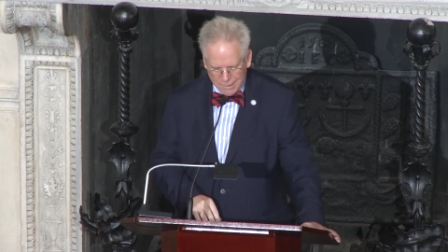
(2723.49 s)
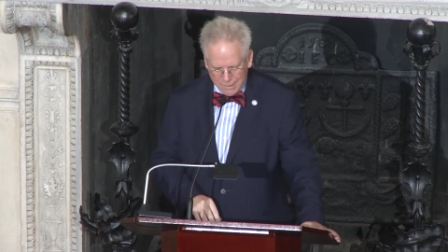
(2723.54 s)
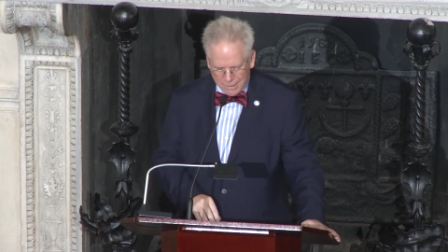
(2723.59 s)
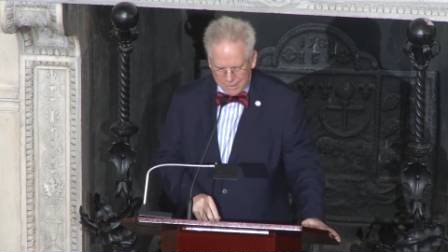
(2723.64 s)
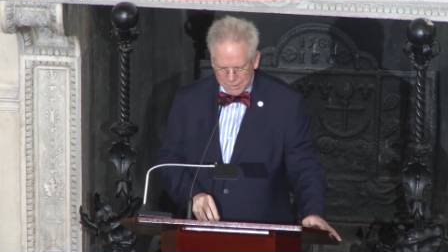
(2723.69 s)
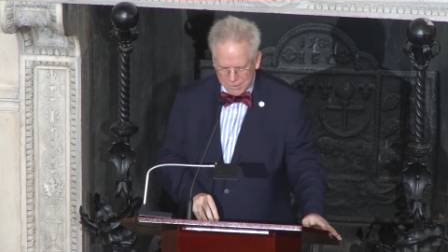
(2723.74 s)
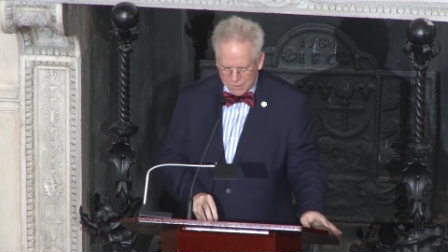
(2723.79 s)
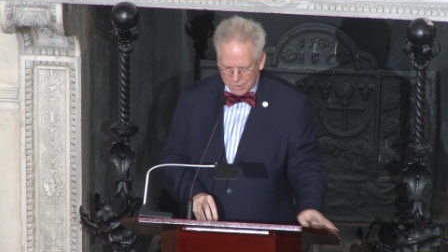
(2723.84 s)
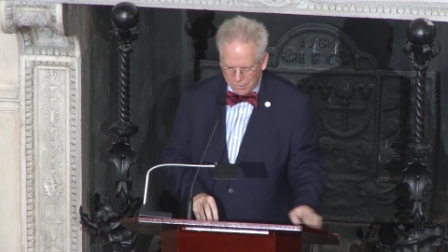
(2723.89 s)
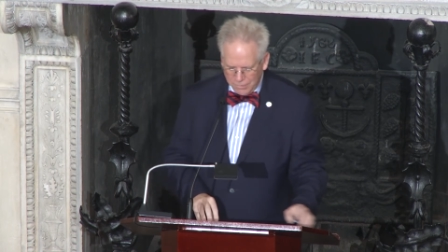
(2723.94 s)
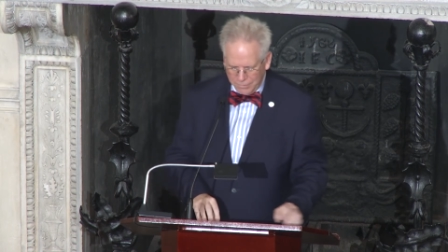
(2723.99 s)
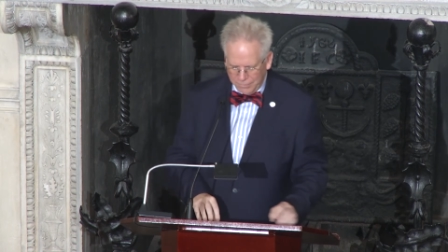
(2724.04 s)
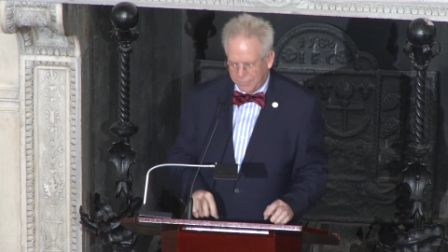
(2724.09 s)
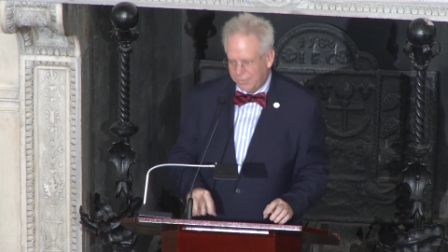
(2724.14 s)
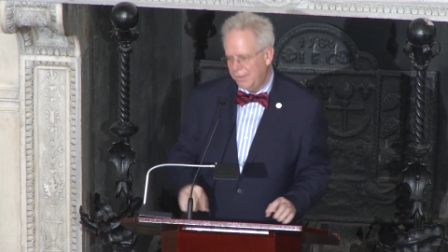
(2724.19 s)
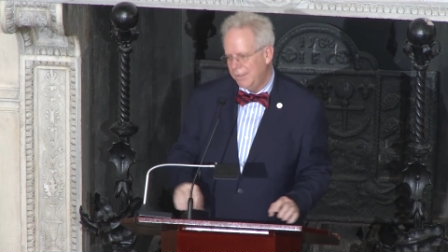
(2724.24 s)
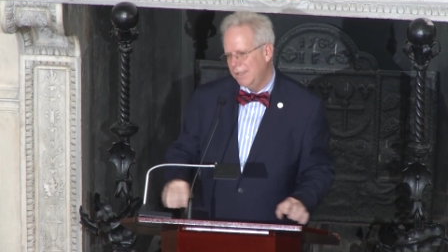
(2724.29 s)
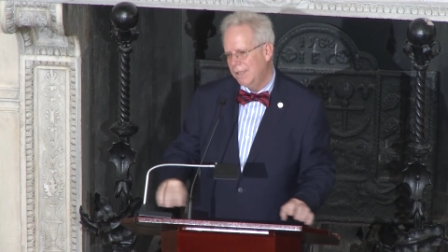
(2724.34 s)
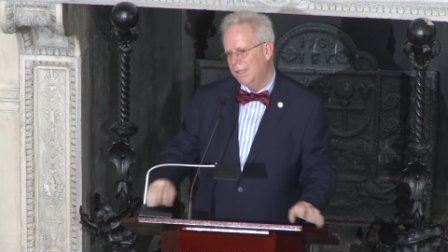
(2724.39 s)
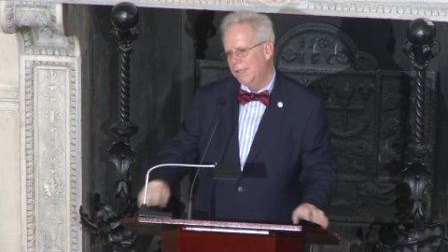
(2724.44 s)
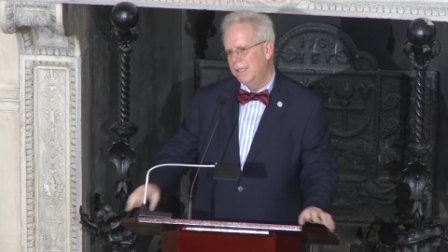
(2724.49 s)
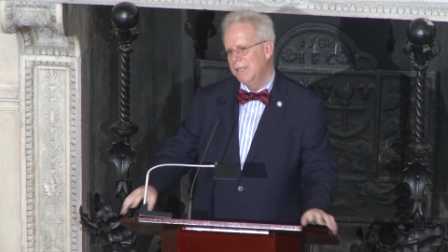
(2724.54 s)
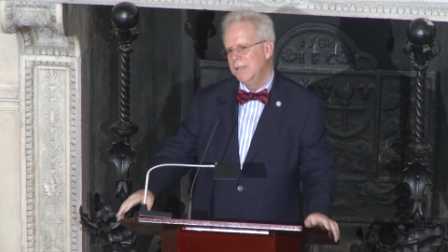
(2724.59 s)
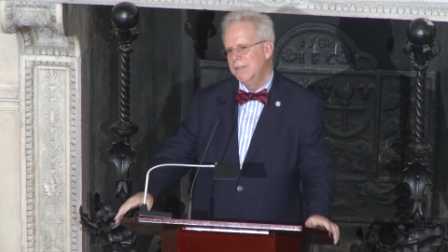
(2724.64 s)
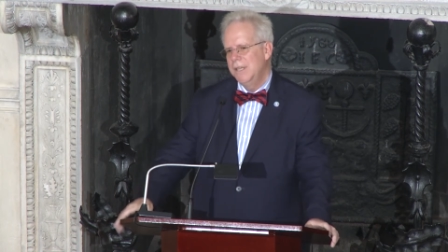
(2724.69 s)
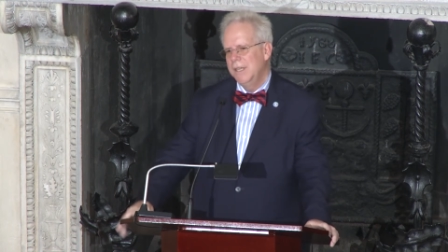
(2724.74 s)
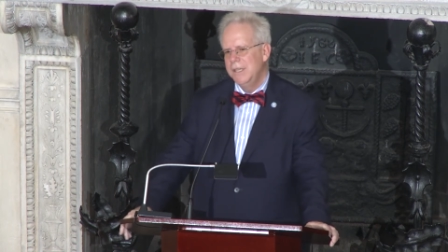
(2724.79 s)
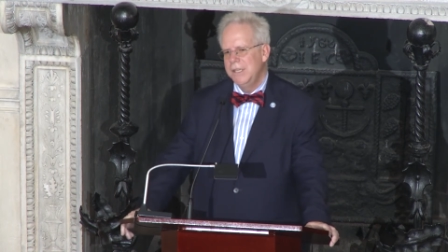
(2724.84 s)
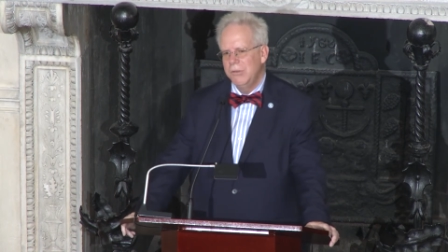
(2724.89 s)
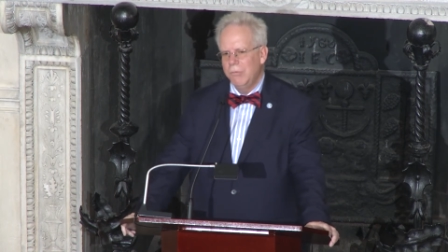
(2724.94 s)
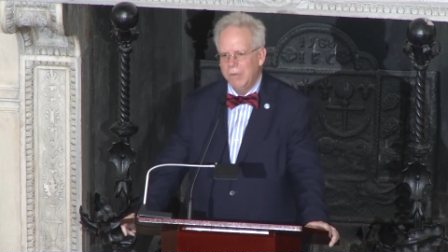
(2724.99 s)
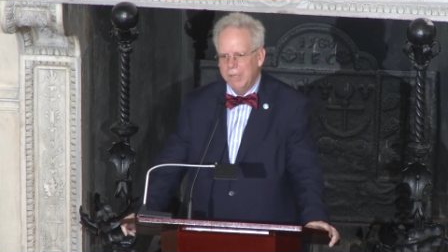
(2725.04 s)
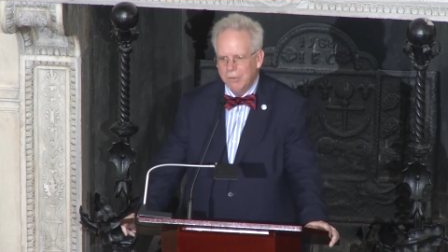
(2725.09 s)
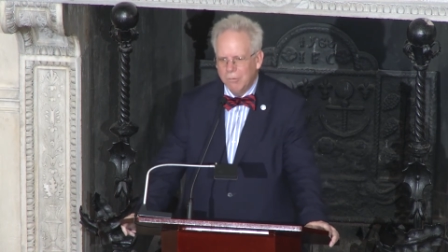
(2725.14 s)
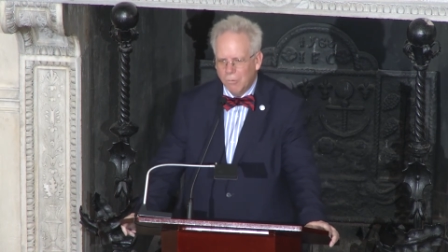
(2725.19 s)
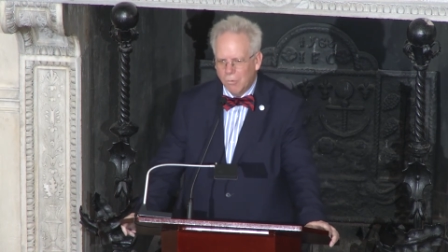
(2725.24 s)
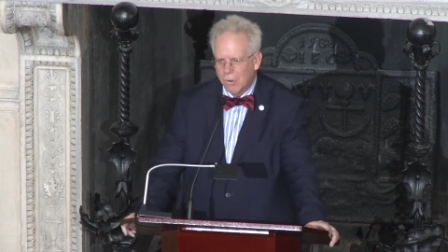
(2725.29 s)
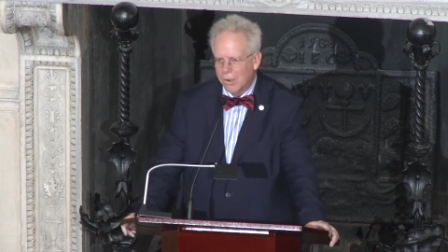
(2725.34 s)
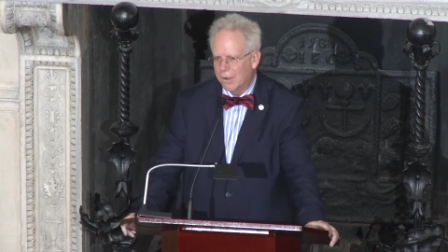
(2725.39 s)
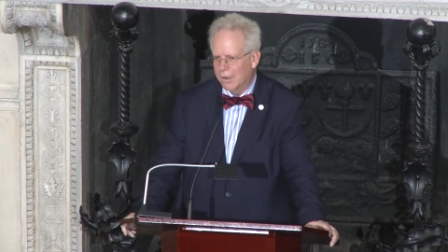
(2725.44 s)
And so is the
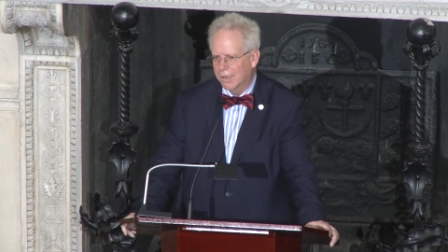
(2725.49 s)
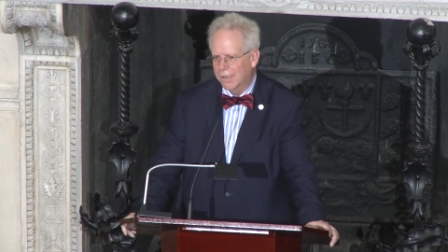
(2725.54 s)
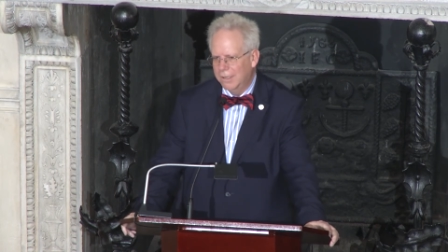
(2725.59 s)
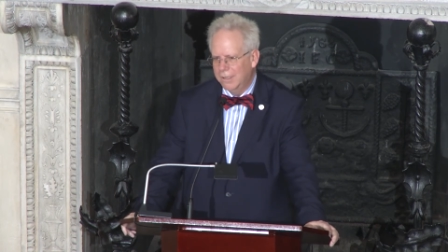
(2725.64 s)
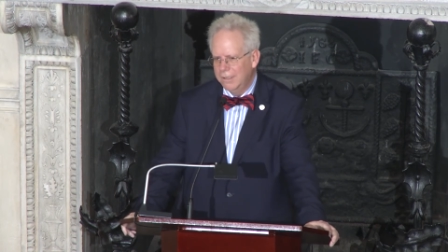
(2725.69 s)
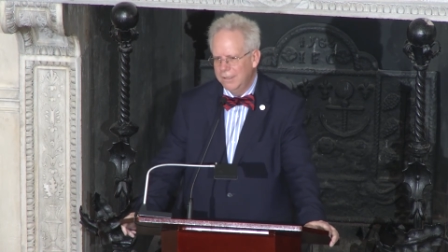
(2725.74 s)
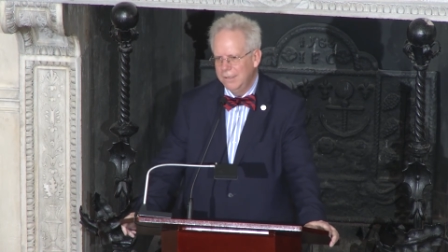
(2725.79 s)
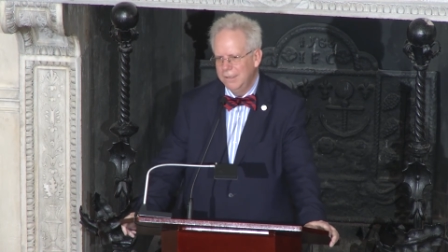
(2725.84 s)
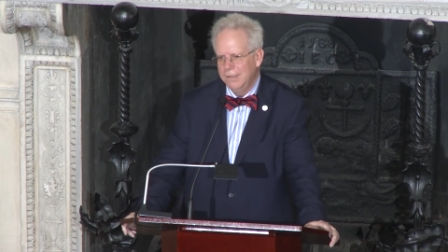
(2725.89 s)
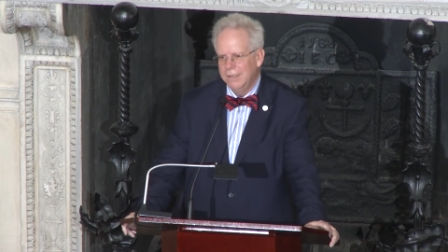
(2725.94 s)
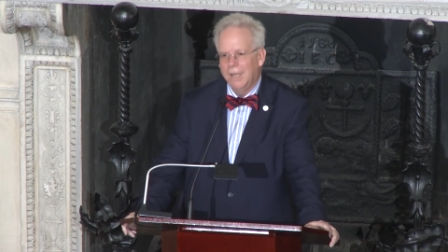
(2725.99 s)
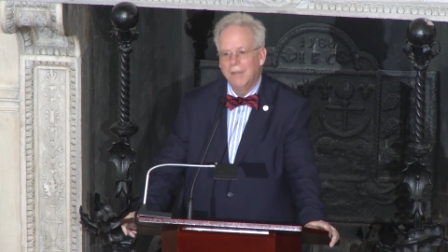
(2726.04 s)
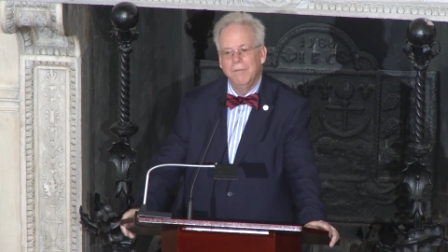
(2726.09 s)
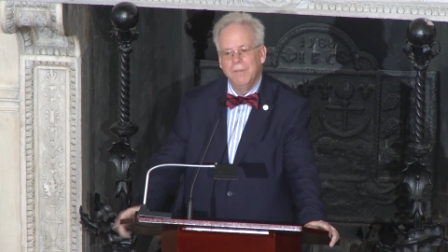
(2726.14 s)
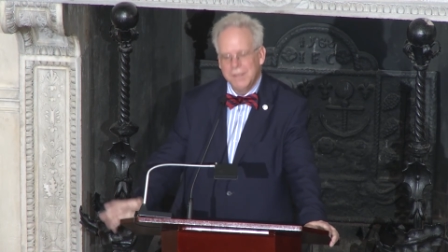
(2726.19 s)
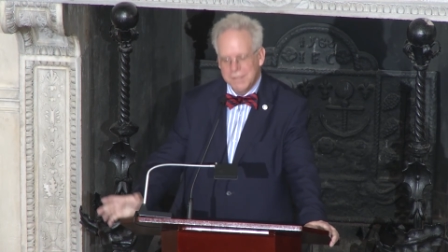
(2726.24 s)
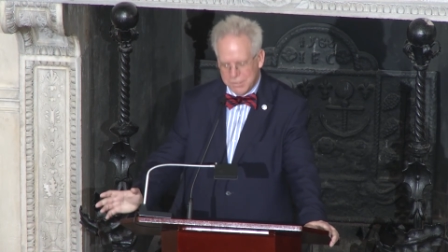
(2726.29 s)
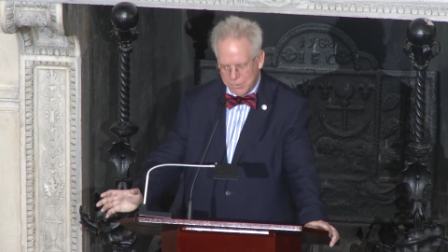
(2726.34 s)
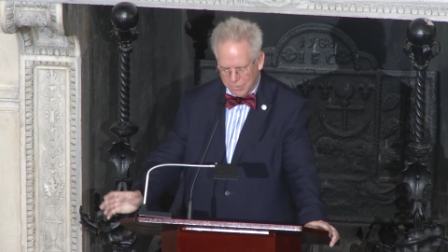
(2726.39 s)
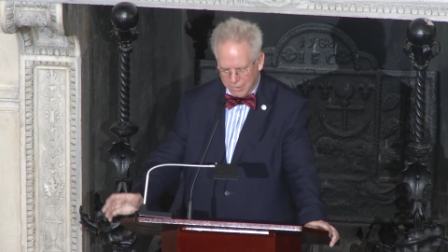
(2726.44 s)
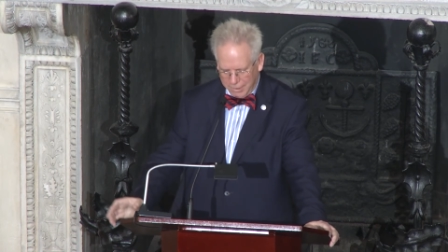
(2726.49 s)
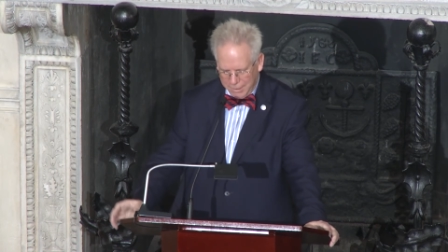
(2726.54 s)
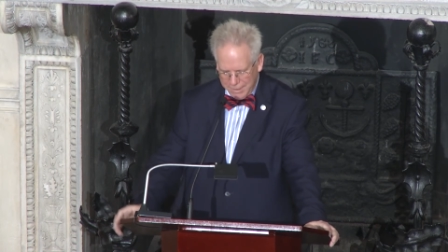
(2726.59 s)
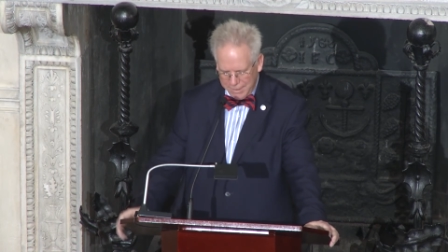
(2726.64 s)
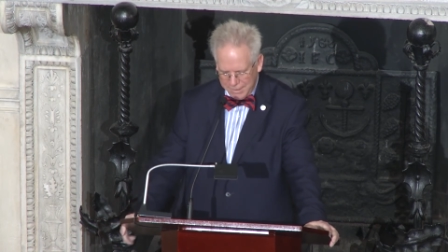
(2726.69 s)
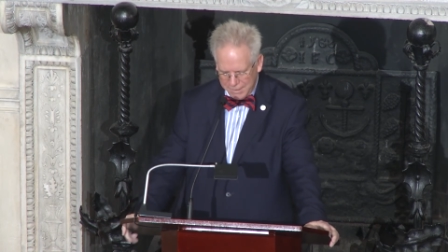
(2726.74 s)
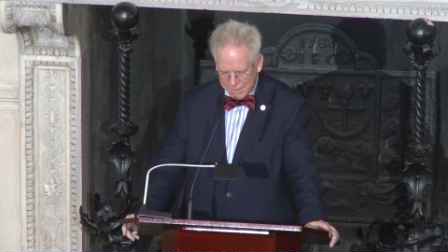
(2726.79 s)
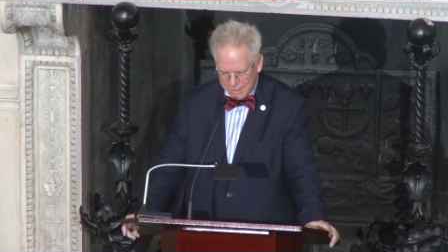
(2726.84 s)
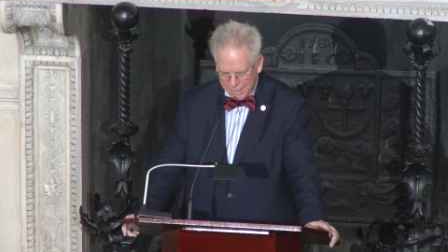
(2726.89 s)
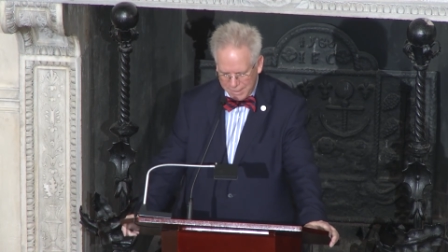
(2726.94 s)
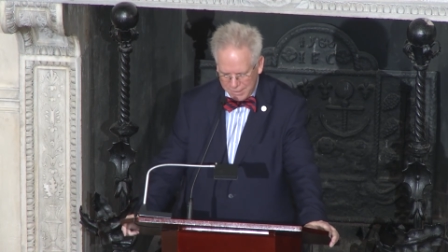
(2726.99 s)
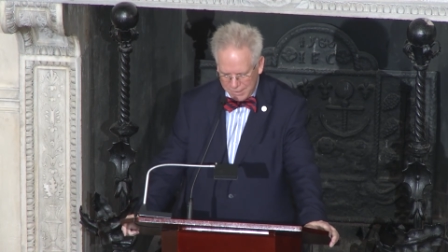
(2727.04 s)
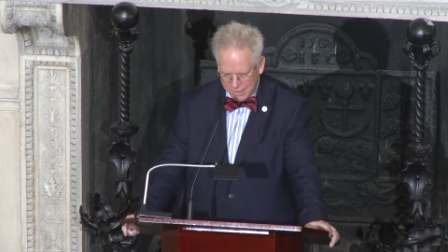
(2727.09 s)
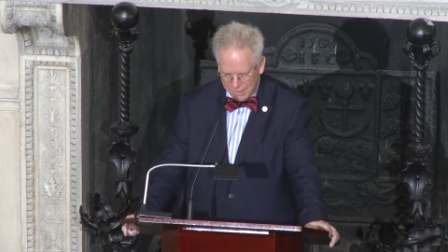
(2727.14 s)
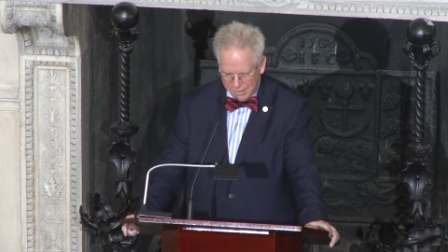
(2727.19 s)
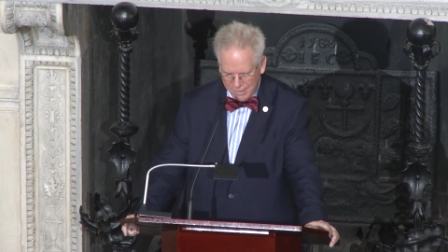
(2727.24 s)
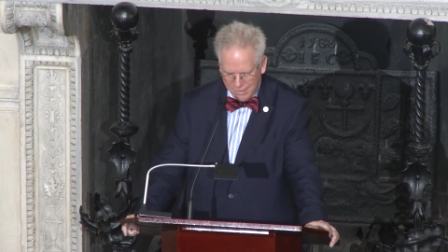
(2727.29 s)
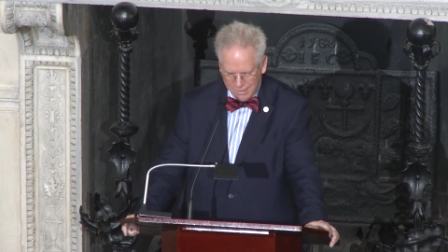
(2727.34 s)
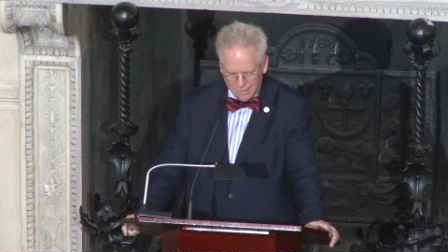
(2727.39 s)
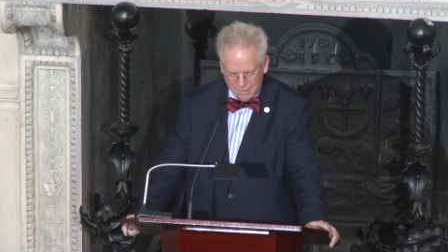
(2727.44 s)
continuing work of this
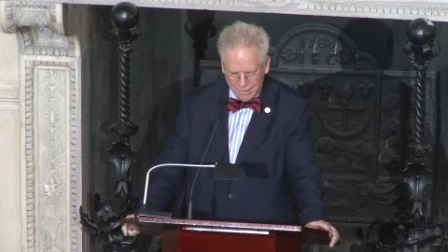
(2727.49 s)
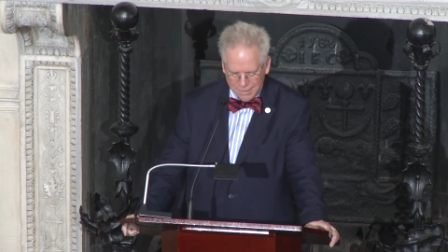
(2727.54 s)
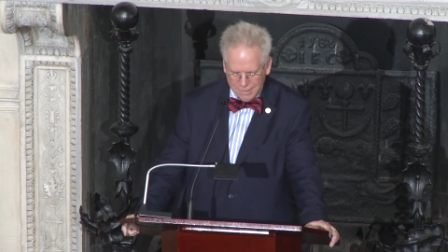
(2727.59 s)
organization